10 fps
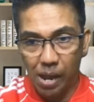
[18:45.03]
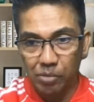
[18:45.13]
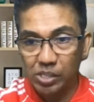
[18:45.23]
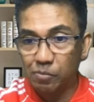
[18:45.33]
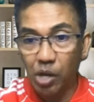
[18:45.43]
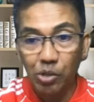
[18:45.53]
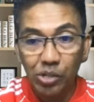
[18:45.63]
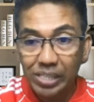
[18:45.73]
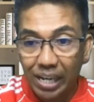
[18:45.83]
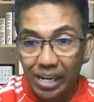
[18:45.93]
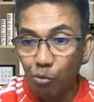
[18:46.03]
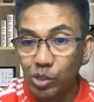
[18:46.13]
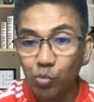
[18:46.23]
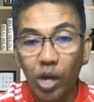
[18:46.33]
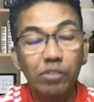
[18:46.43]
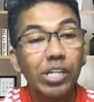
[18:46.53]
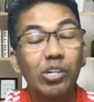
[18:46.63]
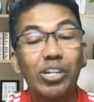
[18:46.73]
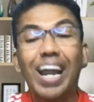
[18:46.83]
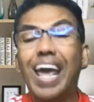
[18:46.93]
His father, Terah, was one of the
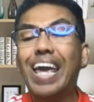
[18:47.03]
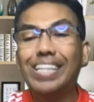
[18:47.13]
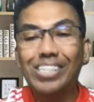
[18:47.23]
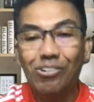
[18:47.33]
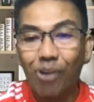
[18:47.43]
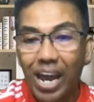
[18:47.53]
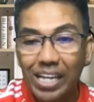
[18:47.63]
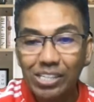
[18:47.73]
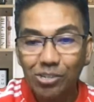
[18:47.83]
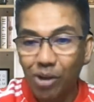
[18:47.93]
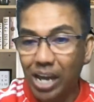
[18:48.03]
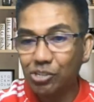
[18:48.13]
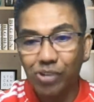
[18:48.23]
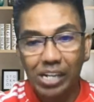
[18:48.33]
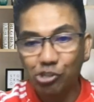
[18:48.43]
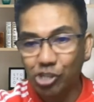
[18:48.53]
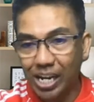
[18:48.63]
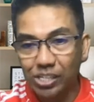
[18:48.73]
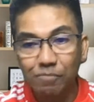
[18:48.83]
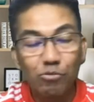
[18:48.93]
great, great, great
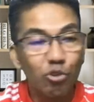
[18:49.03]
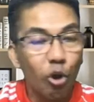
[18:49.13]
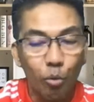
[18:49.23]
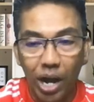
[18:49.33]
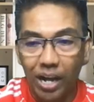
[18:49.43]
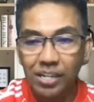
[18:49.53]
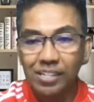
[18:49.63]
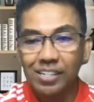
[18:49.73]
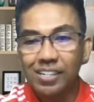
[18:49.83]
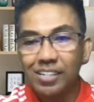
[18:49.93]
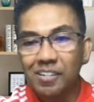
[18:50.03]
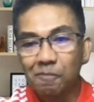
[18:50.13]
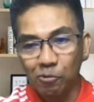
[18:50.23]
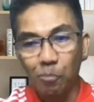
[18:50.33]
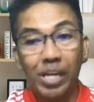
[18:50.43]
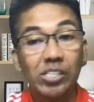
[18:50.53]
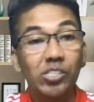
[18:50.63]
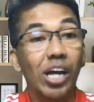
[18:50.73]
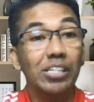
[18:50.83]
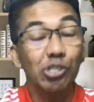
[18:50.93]
grandchild of Noah from his
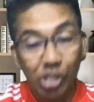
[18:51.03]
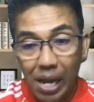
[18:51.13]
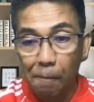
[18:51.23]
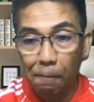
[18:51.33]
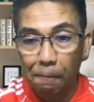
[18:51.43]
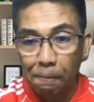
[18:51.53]
son, Shem.